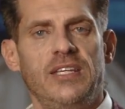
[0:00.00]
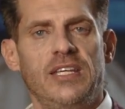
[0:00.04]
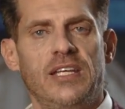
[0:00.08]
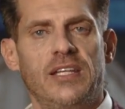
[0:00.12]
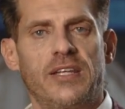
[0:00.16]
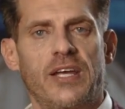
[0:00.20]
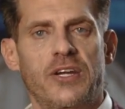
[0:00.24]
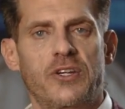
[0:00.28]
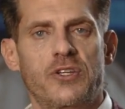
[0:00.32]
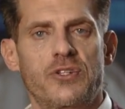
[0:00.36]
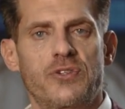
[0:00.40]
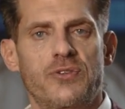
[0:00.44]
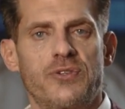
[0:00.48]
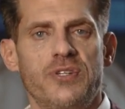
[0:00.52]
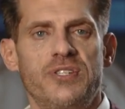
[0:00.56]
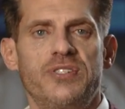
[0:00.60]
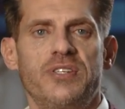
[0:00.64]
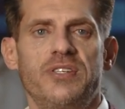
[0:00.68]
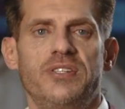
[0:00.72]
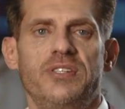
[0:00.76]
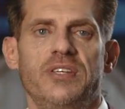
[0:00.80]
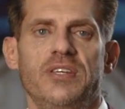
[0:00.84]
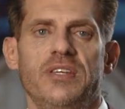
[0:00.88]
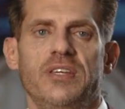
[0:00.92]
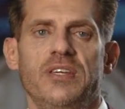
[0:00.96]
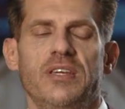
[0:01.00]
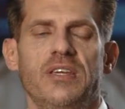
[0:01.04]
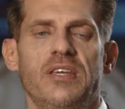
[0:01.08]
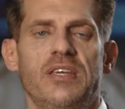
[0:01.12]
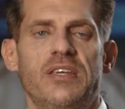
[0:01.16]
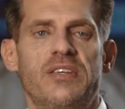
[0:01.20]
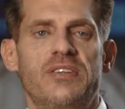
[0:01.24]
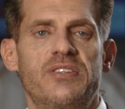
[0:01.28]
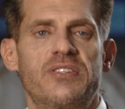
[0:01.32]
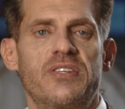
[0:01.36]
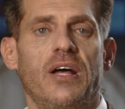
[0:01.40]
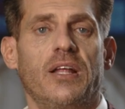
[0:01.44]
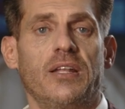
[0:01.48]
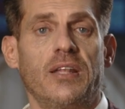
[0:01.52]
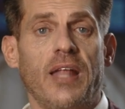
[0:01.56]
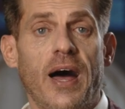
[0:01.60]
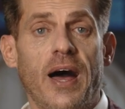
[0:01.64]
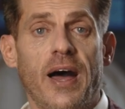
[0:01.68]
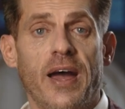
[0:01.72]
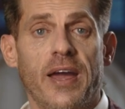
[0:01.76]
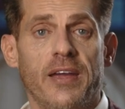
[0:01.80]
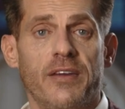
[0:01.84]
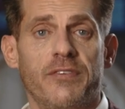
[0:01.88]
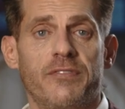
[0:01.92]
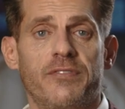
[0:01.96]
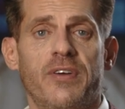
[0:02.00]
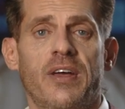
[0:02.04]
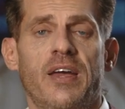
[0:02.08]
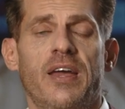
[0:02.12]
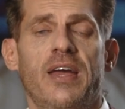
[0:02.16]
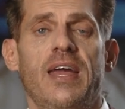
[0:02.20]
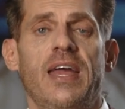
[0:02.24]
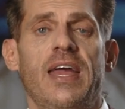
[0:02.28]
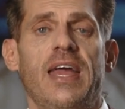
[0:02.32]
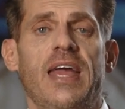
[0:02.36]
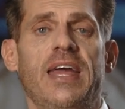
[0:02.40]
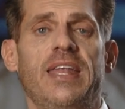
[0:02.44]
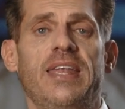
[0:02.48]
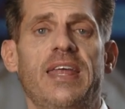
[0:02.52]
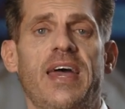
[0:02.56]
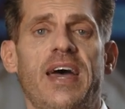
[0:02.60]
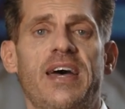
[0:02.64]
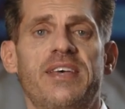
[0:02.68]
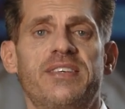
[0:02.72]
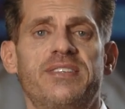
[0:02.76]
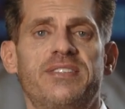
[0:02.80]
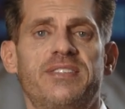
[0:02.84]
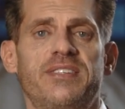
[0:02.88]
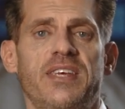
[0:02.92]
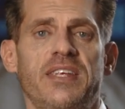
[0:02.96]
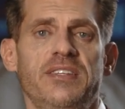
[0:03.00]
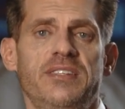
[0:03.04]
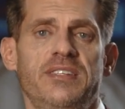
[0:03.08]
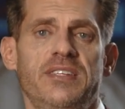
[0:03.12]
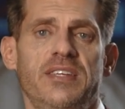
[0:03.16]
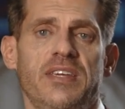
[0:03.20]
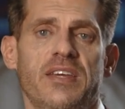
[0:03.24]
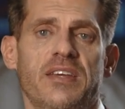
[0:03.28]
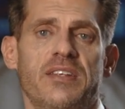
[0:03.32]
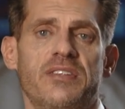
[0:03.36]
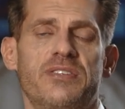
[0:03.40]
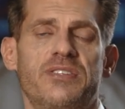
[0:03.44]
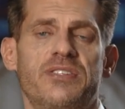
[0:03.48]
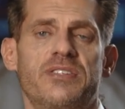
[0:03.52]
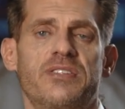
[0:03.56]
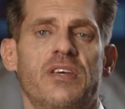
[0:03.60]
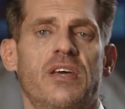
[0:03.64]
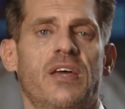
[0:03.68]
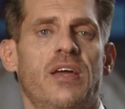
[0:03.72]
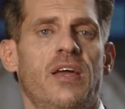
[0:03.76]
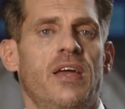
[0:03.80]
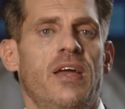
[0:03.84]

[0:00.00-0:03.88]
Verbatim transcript: electricity is alive and has sentience,